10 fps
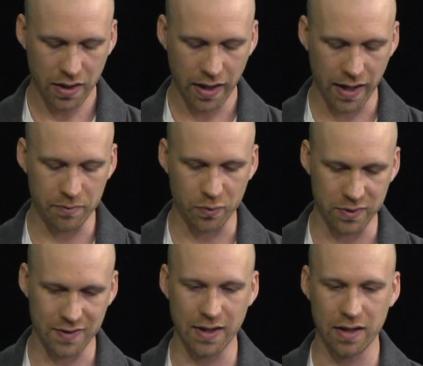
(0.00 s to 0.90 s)
hemp
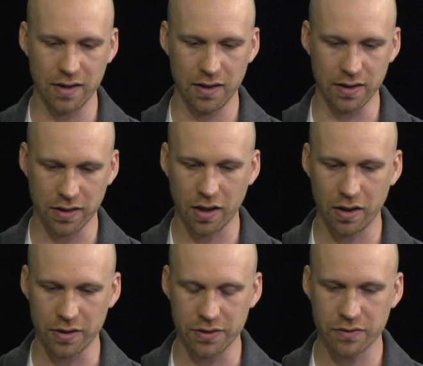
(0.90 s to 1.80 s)
was then
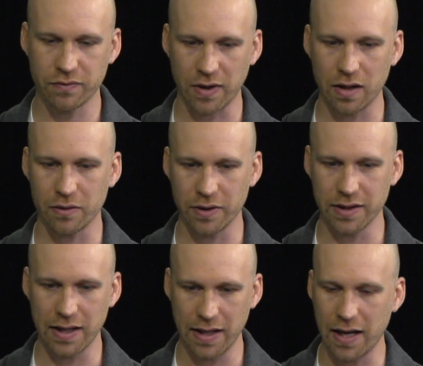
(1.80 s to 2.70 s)
encouraged following
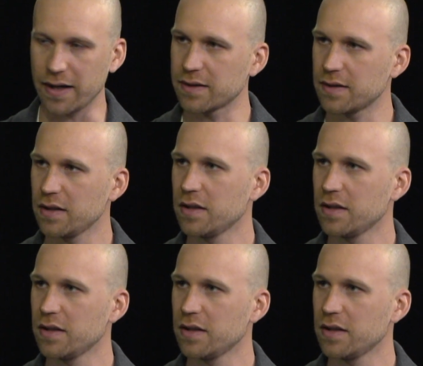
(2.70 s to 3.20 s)
the act